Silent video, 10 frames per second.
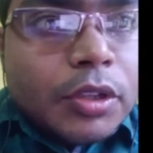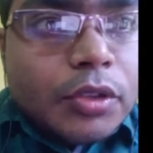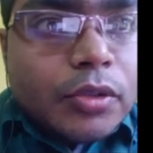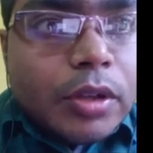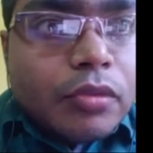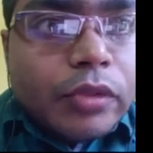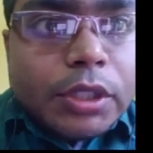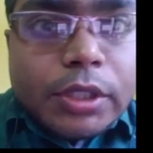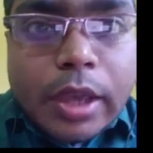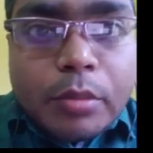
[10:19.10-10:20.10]
So now
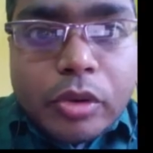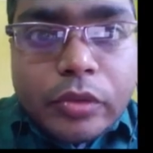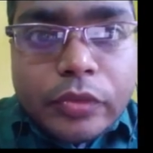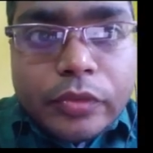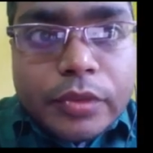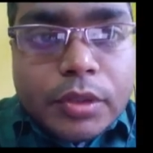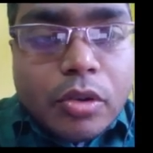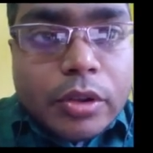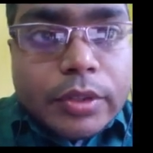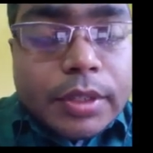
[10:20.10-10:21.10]
which type of
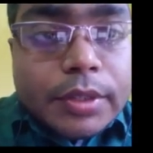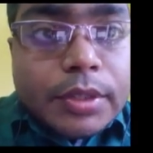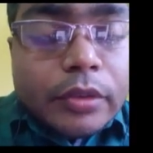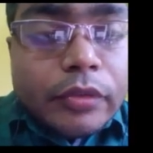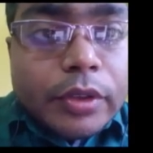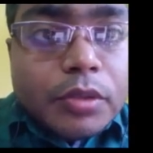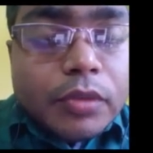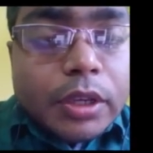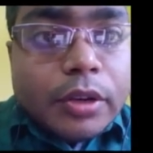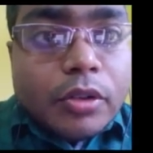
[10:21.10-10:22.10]
Gaussian surface we
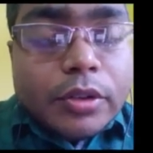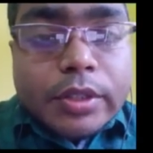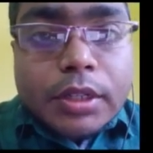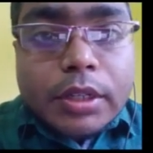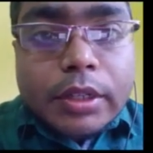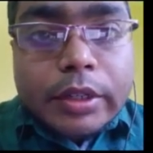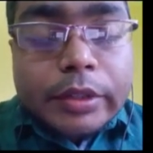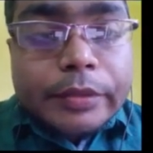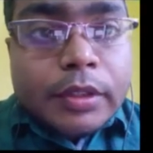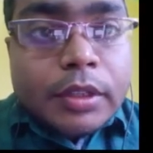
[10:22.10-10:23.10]
can consider here?
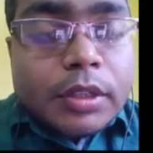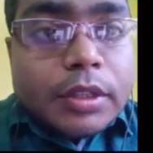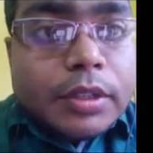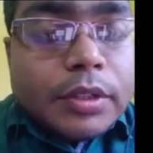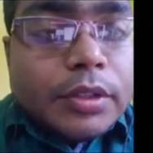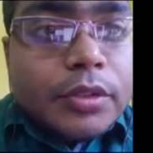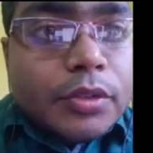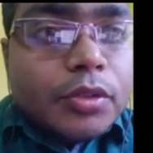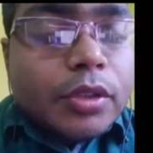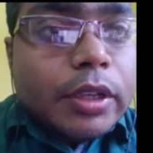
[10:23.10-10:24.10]

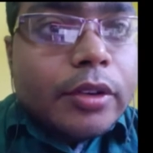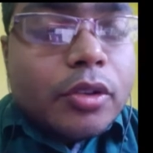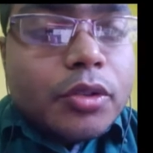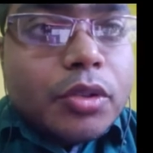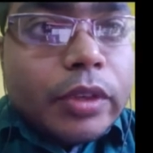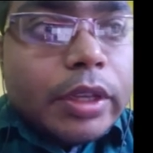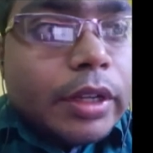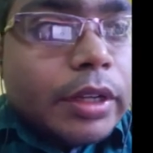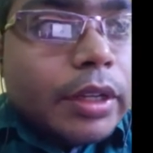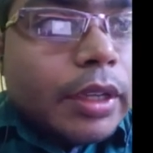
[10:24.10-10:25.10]
So here also we
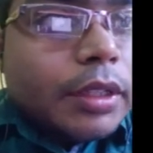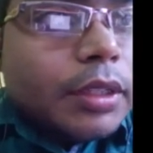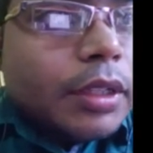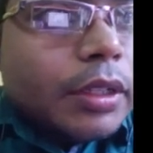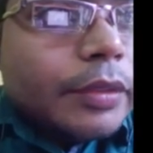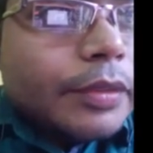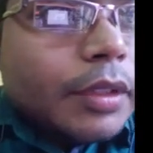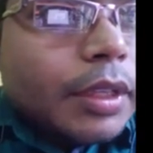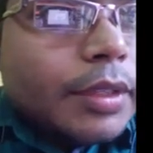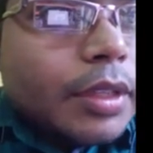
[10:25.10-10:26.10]
can take the
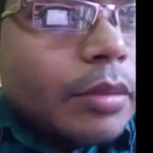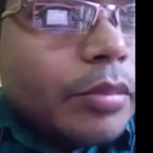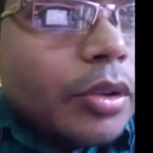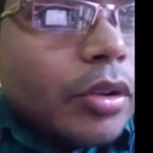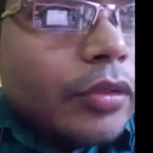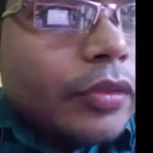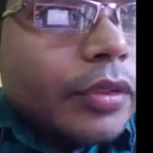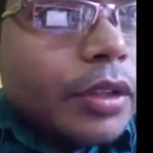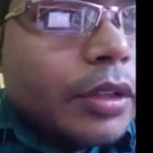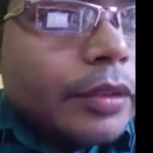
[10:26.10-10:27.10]
example of
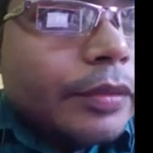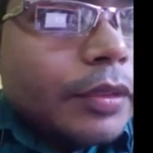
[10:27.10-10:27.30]
the